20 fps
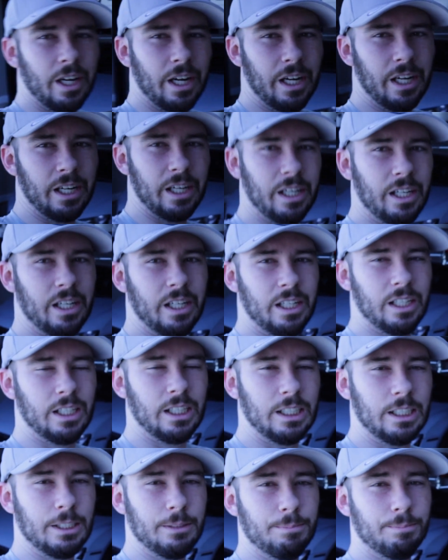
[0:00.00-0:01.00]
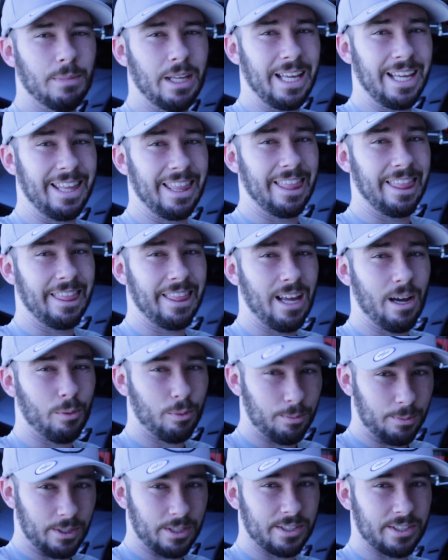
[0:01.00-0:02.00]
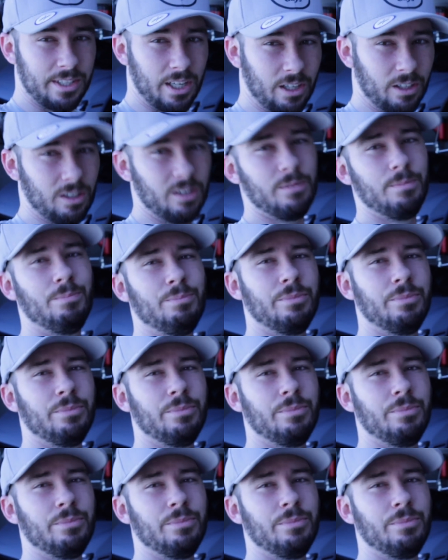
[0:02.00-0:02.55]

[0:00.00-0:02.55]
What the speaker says: And that would be the Stinger.